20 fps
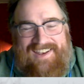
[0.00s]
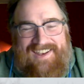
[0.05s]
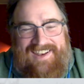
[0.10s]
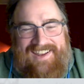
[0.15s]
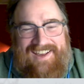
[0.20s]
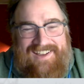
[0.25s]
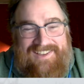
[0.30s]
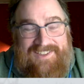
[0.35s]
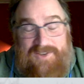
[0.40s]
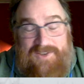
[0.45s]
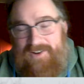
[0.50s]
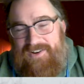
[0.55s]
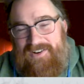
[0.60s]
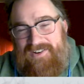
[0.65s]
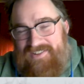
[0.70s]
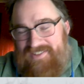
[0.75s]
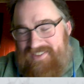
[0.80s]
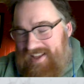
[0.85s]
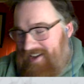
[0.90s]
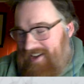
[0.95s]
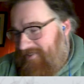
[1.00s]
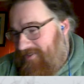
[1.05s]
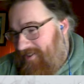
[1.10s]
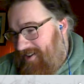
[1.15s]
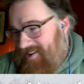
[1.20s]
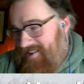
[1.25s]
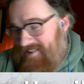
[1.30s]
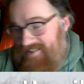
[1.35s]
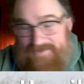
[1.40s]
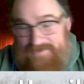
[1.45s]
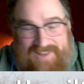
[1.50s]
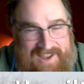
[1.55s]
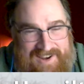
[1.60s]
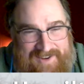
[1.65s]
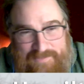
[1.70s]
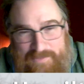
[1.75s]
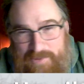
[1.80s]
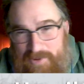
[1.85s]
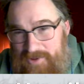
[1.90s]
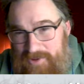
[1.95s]
I find it, kind
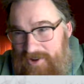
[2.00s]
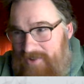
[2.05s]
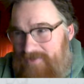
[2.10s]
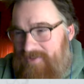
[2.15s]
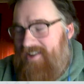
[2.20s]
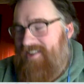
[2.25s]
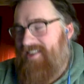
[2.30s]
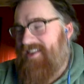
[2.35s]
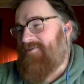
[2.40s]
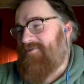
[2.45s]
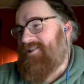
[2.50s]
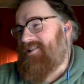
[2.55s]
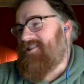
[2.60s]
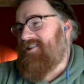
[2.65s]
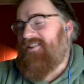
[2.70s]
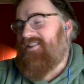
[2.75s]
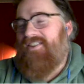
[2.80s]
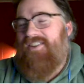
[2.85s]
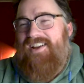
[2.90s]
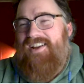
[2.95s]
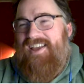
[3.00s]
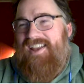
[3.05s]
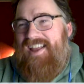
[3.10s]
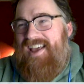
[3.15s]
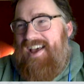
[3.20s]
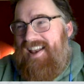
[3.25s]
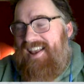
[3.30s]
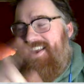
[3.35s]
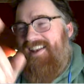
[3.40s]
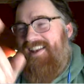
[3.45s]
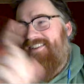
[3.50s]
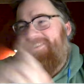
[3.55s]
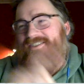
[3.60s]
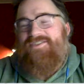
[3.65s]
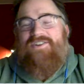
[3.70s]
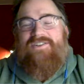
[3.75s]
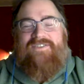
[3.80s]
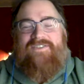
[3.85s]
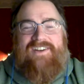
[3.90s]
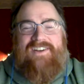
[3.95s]
of pull over, and then we start looking at it, and it
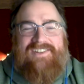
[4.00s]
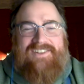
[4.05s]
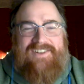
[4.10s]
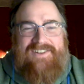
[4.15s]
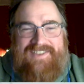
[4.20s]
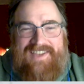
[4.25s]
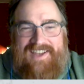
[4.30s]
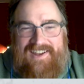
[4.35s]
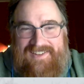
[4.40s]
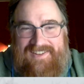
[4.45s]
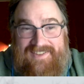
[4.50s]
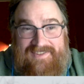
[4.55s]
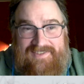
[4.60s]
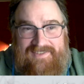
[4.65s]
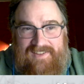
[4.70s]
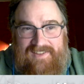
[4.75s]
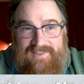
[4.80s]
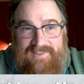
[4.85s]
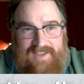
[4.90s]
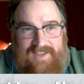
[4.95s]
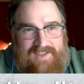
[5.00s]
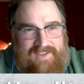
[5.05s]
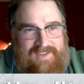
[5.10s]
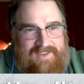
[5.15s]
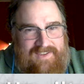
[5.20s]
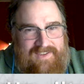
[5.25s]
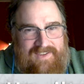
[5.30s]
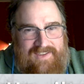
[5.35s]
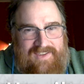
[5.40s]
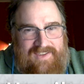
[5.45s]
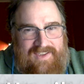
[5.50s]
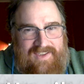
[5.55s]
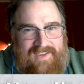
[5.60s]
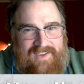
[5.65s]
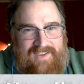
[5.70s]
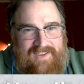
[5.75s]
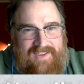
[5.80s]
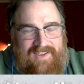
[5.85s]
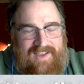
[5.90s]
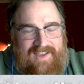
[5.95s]
was over. It turns out it's like
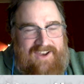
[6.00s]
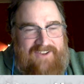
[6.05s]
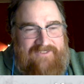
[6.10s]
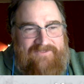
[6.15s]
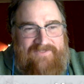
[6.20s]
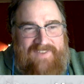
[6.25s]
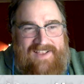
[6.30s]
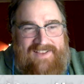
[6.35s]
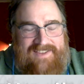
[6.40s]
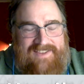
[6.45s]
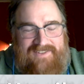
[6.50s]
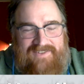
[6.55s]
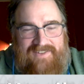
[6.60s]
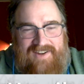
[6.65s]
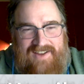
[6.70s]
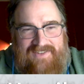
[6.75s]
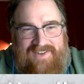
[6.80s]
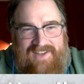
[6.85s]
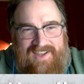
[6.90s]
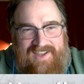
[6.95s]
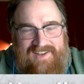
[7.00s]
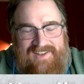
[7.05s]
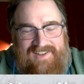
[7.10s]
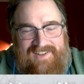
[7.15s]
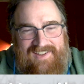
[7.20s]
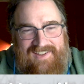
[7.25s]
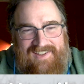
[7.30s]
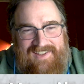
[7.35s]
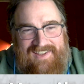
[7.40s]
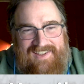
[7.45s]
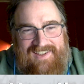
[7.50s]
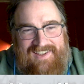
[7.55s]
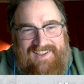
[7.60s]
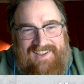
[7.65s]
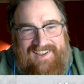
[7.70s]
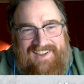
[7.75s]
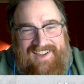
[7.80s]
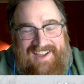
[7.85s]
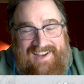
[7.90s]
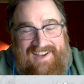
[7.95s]
got a fence around it,
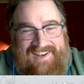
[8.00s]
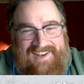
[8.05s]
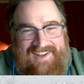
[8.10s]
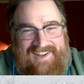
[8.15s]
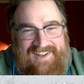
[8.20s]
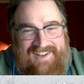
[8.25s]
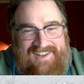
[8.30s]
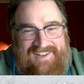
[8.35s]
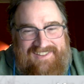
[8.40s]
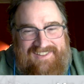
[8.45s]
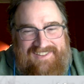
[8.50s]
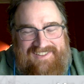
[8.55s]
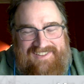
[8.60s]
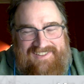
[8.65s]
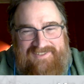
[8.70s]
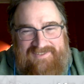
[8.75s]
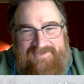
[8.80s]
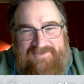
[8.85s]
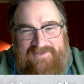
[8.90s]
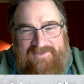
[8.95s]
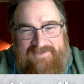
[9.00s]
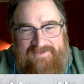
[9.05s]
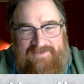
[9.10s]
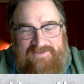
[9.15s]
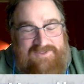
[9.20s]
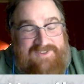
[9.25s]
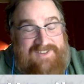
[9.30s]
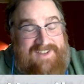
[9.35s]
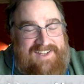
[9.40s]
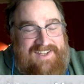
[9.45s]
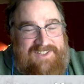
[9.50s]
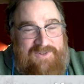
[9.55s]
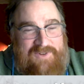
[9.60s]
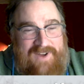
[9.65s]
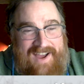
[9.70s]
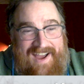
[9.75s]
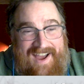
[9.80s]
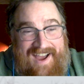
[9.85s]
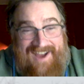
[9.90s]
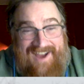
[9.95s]
and it's next to
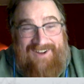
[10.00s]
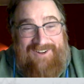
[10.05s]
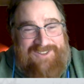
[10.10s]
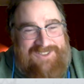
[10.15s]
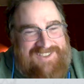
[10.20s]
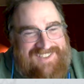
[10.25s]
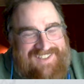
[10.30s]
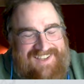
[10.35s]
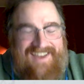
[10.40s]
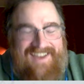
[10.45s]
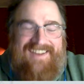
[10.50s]
a house.